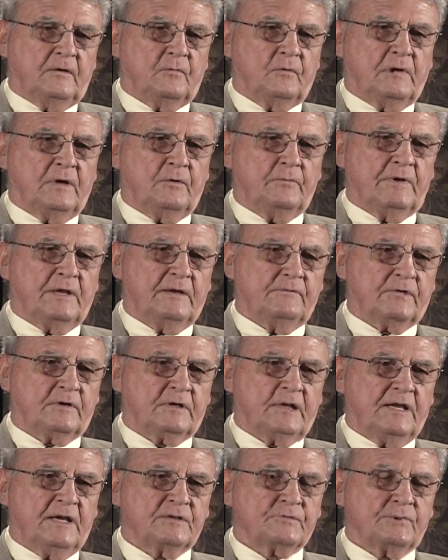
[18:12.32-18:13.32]
Well, we have a
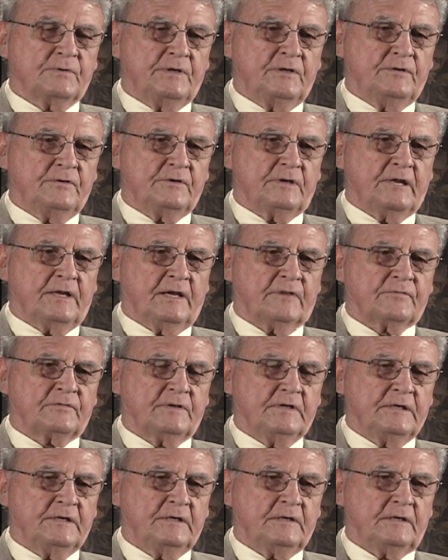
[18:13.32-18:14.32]
class reunion
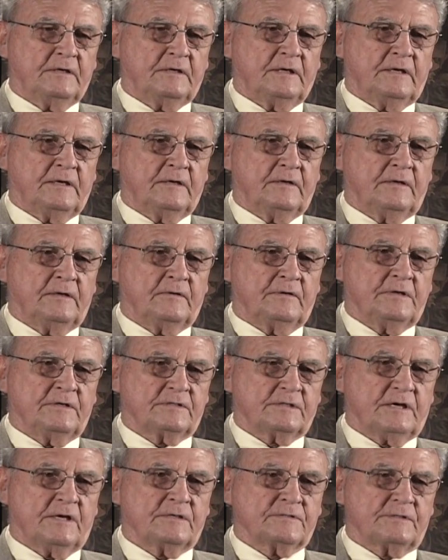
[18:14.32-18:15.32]
actually and uh,
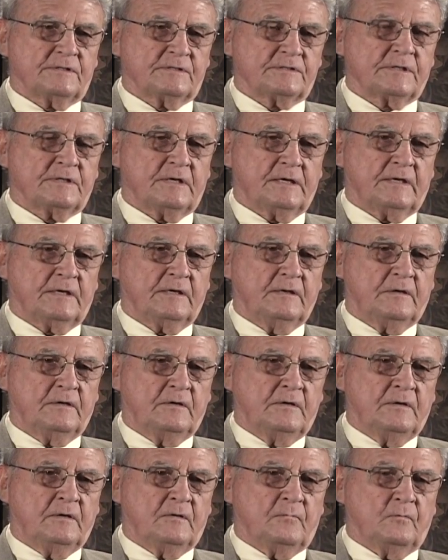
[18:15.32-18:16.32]
discuss this thing.
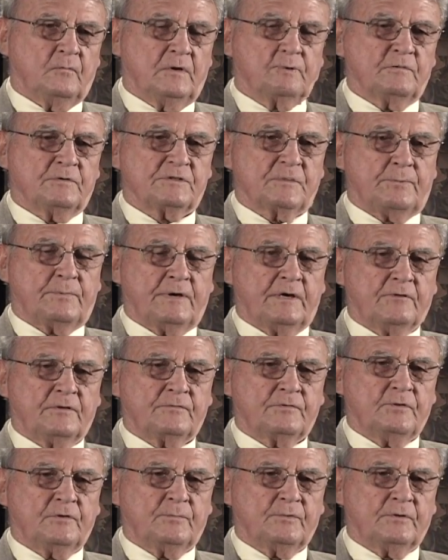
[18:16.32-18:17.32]
One was a
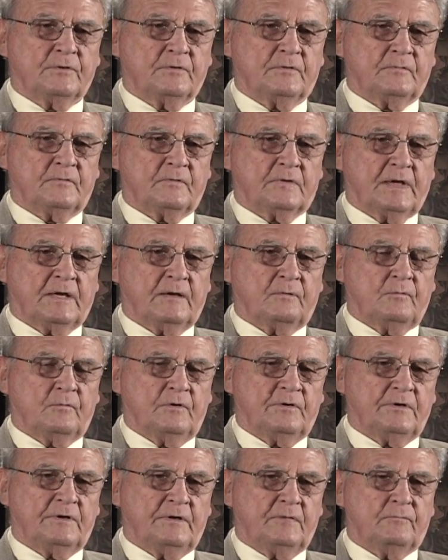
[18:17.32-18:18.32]
paratrooper that got
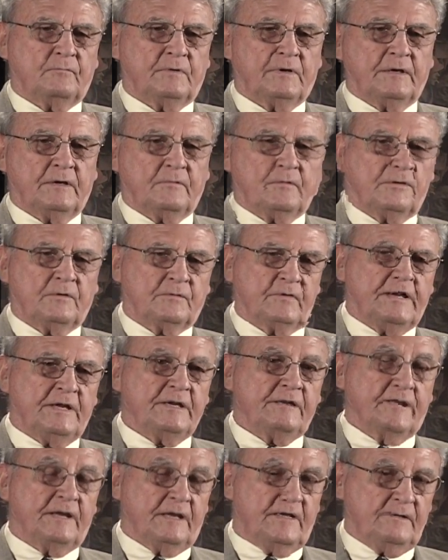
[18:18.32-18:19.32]
wounded eh, on
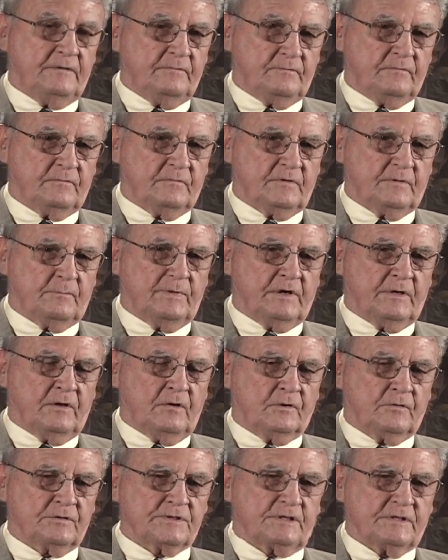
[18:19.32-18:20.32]
D-Day, the
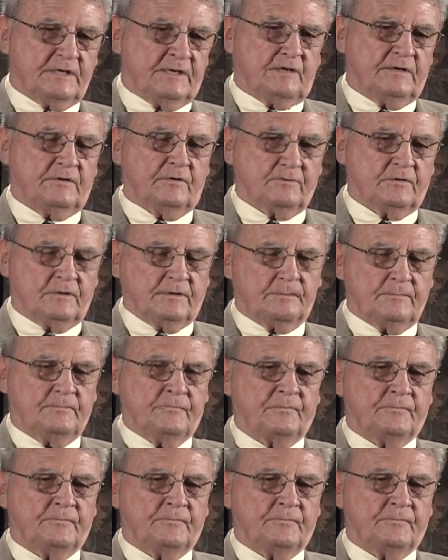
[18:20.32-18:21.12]
longest day in Europe.